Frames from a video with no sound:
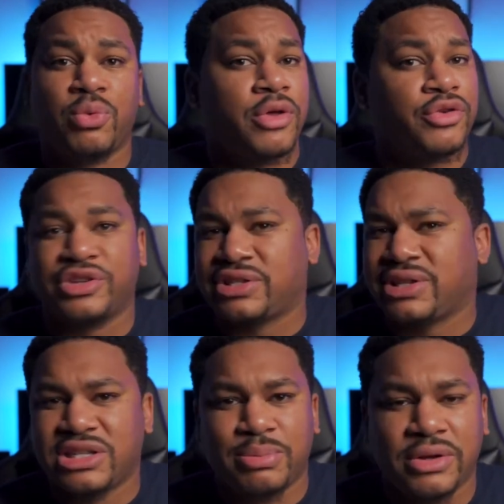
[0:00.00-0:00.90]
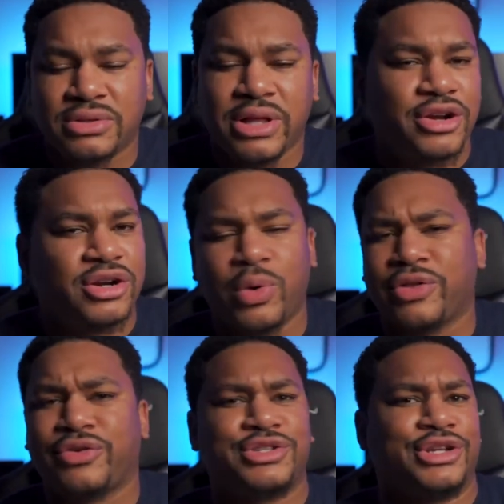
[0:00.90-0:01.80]
whether it's 6 months later,
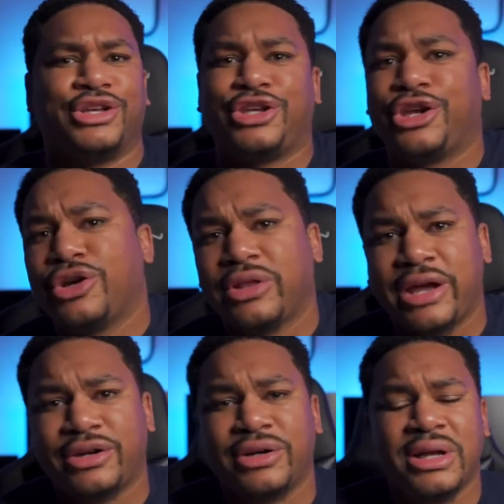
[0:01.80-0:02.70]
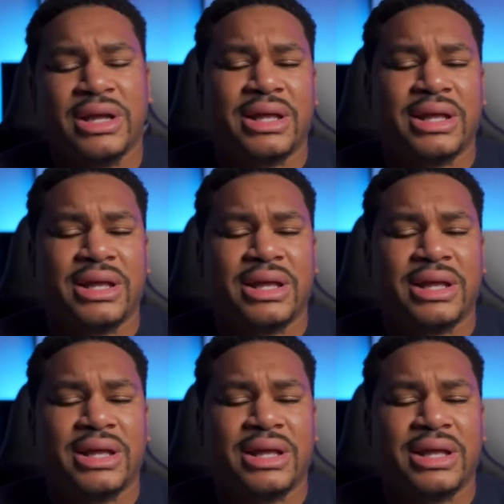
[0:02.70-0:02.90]
whether it's a year later,